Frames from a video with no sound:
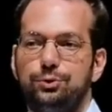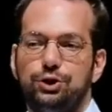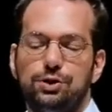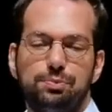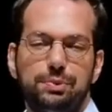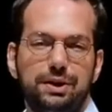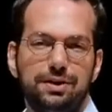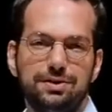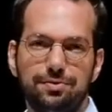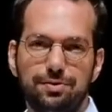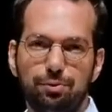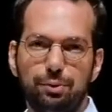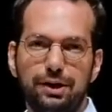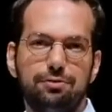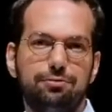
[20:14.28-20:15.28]
just because
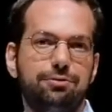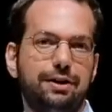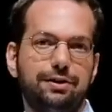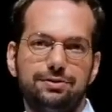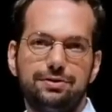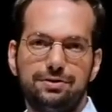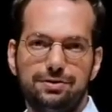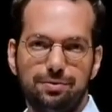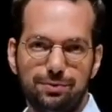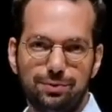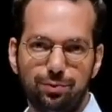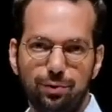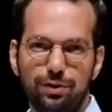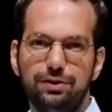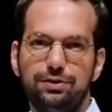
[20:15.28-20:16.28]
of the way that file
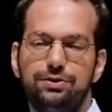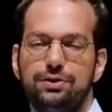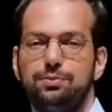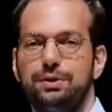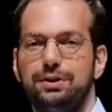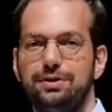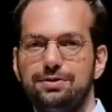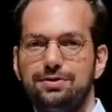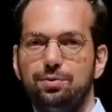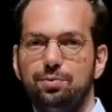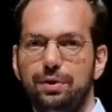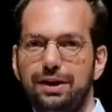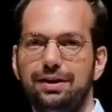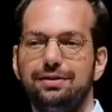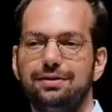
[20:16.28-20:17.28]
systems work, just because the
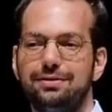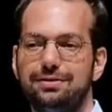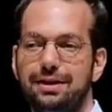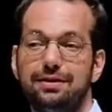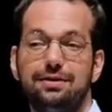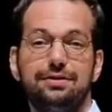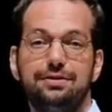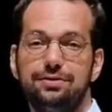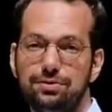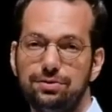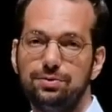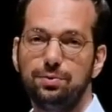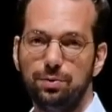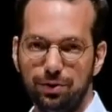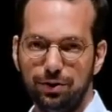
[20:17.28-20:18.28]
way that data is
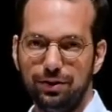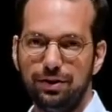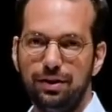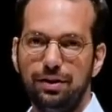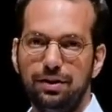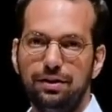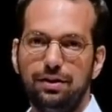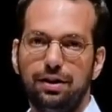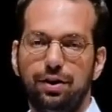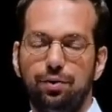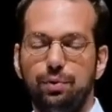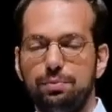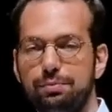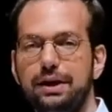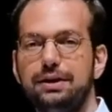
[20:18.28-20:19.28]
stored,
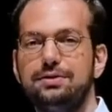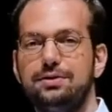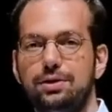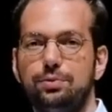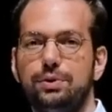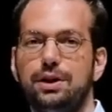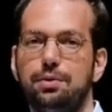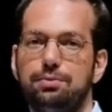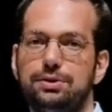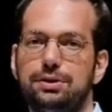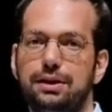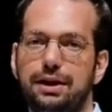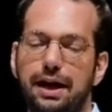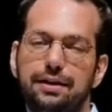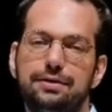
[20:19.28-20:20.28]
uh, we might still be able
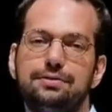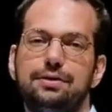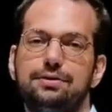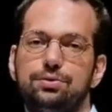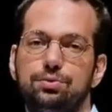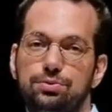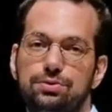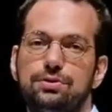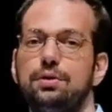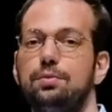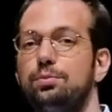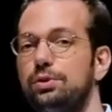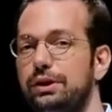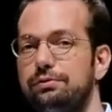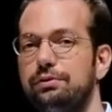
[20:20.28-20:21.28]
to get access to
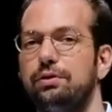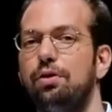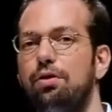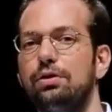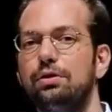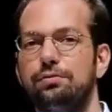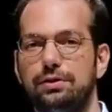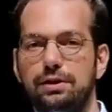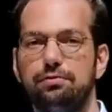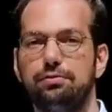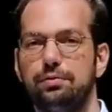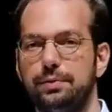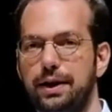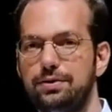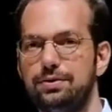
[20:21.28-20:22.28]
some or even all of the
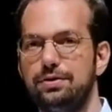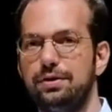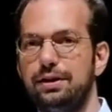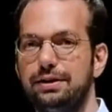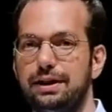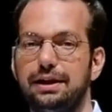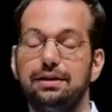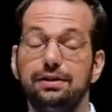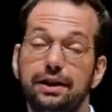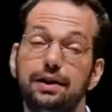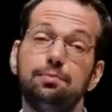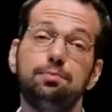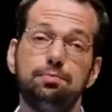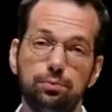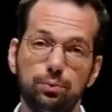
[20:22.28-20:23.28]
information that they
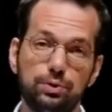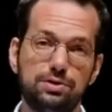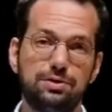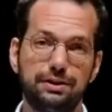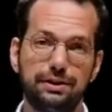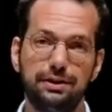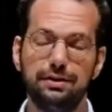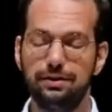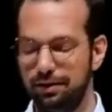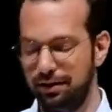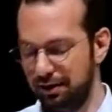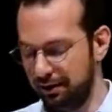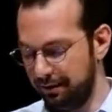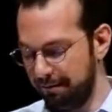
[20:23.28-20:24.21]
claim was deleted.